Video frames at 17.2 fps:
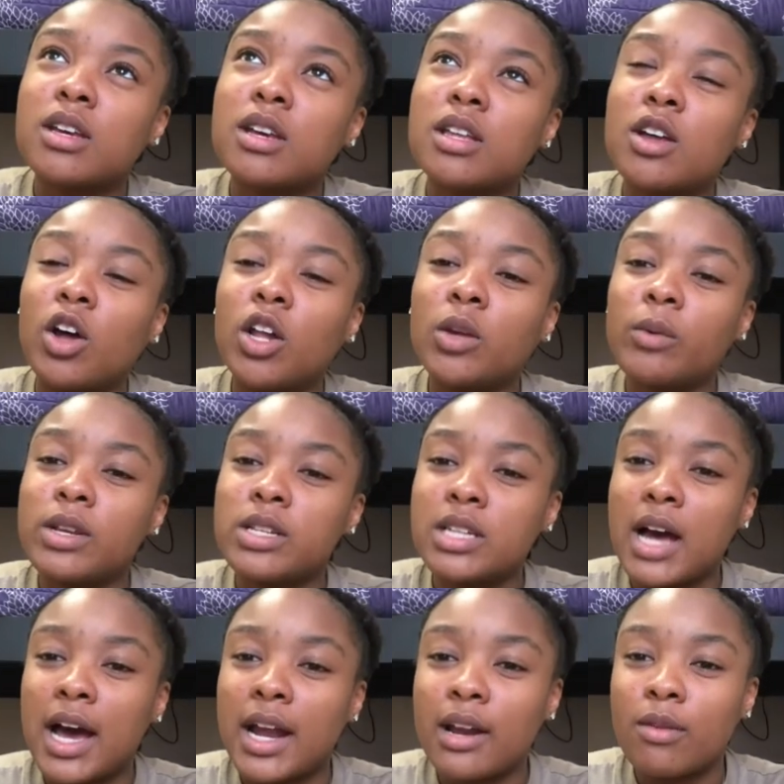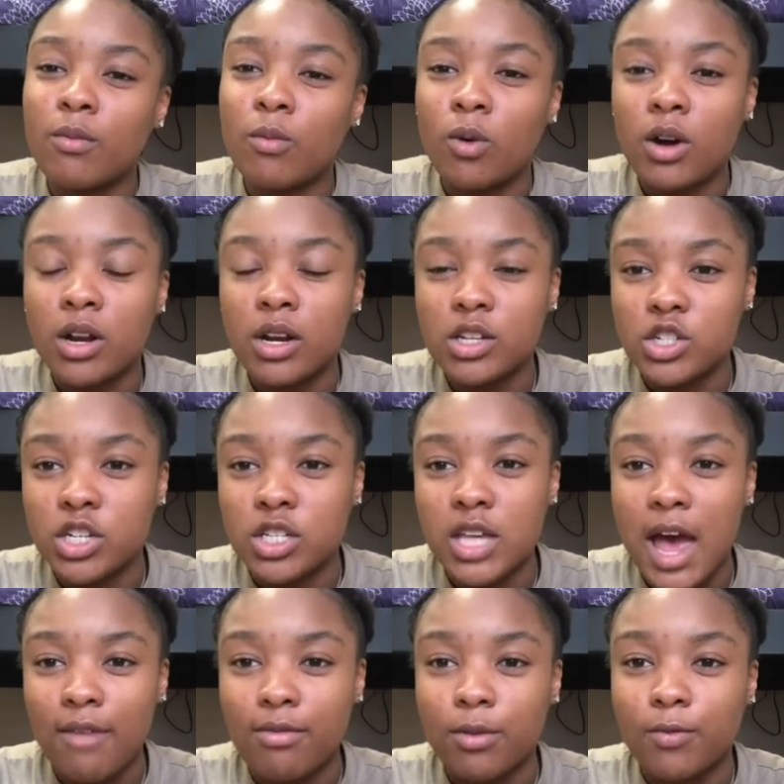The only reason I didn't want to just
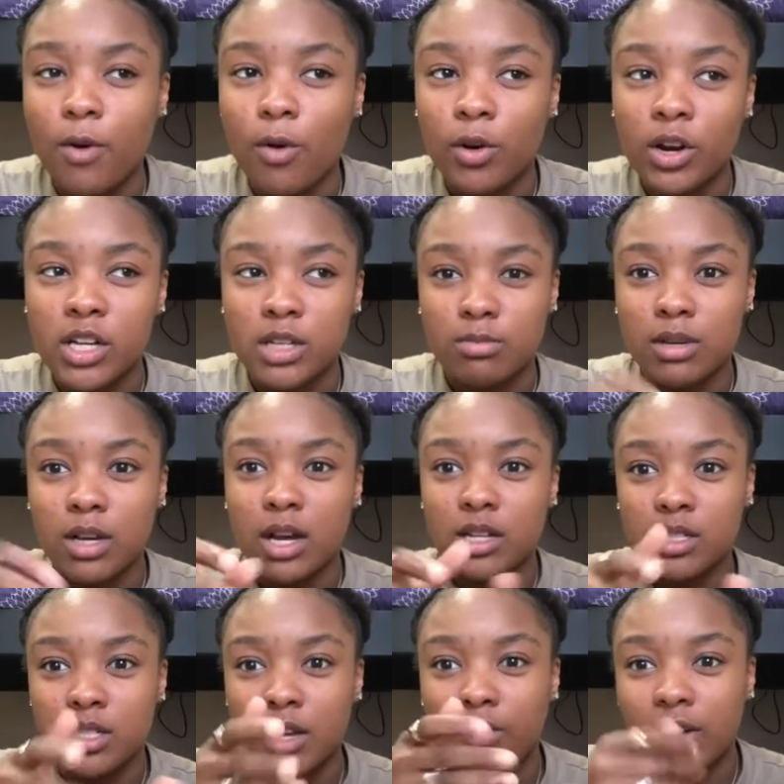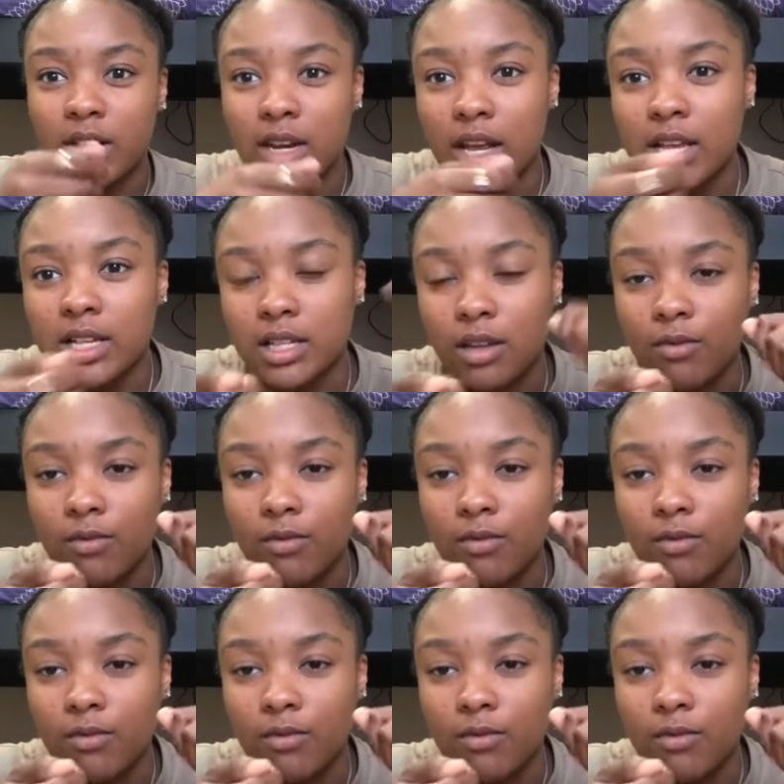have the folder is because stuff can easily